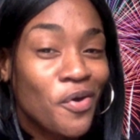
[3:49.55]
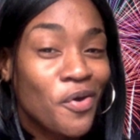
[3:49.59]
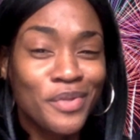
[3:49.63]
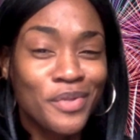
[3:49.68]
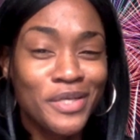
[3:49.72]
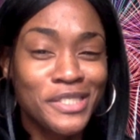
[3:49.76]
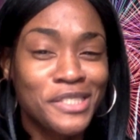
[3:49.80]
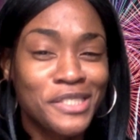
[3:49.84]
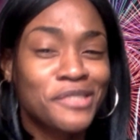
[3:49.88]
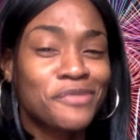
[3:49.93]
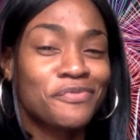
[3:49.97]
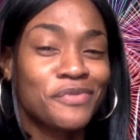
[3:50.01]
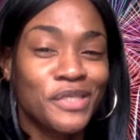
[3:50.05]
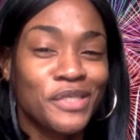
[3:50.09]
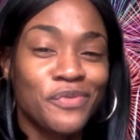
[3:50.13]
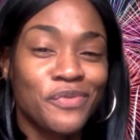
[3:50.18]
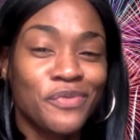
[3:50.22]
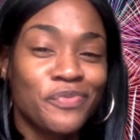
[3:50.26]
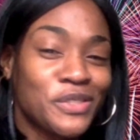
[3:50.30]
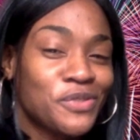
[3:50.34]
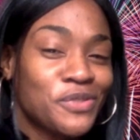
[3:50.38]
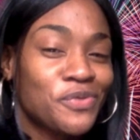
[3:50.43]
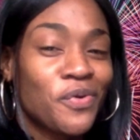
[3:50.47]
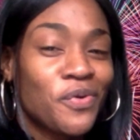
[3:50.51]
and this is really
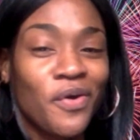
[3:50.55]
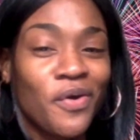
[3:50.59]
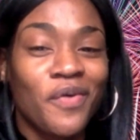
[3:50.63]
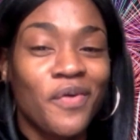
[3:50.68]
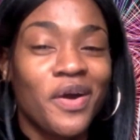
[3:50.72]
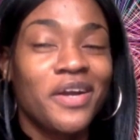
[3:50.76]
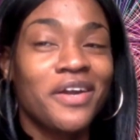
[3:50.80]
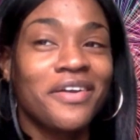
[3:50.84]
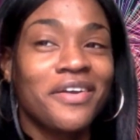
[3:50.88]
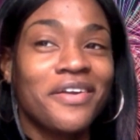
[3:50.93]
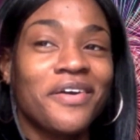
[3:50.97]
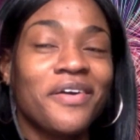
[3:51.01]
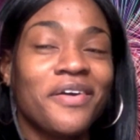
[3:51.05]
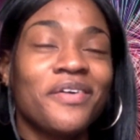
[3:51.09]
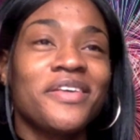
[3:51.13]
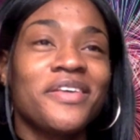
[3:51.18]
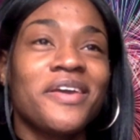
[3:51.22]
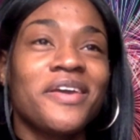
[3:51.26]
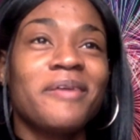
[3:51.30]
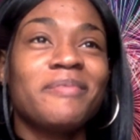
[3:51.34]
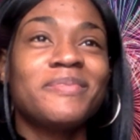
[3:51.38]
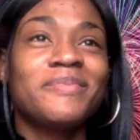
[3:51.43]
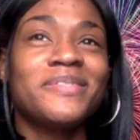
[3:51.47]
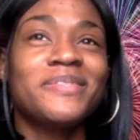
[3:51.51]
what you all want to know, the
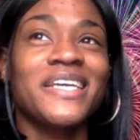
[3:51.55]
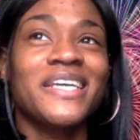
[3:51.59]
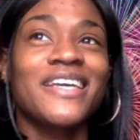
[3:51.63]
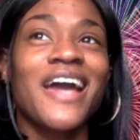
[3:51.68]
update,